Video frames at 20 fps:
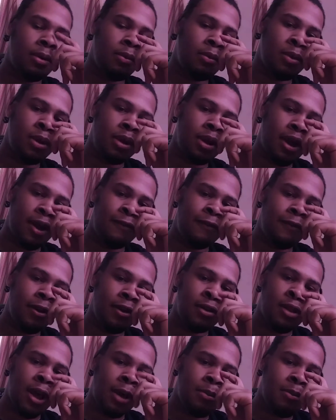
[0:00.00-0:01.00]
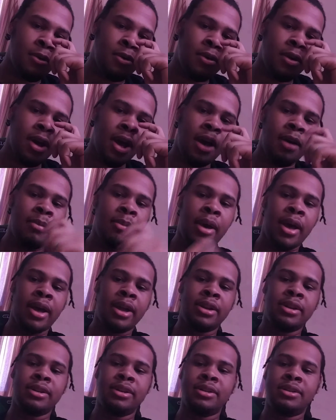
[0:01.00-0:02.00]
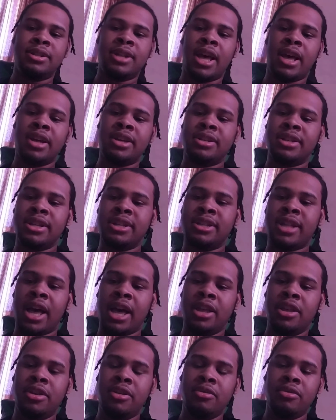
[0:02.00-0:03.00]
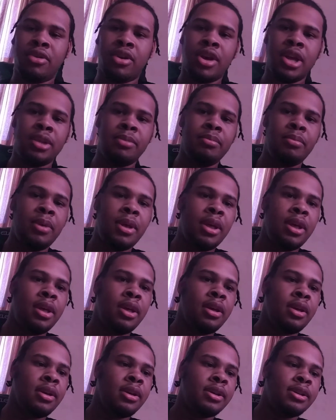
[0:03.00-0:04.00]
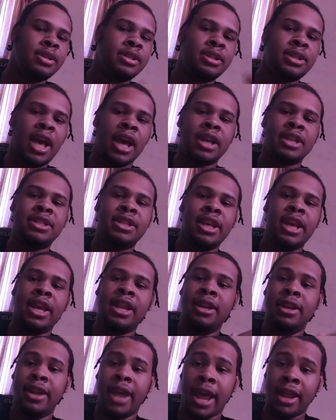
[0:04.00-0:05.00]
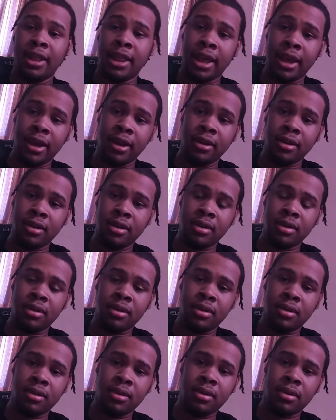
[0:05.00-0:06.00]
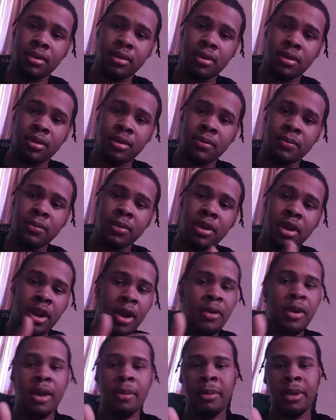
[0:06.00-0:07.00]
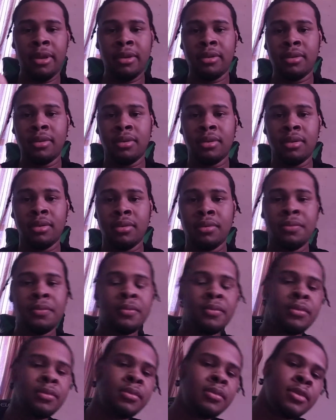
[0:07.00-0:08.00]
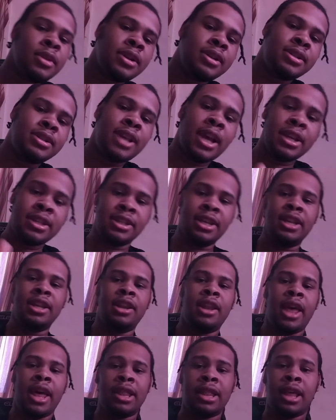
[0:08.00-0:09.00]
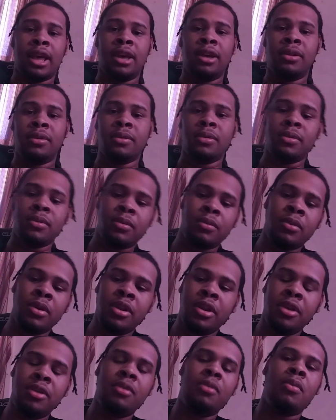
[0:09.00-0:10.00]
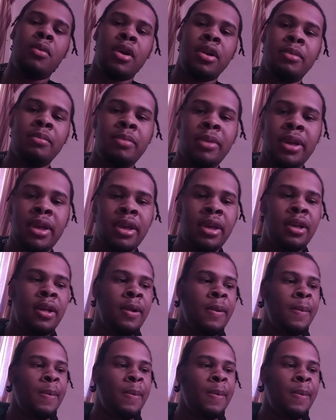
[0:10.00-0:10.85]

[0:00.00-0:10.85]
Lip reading: what I feel like Mortal Kombat says is that you can be sexy and deadly. You know what I mean? Sexy and deadly. When you want to be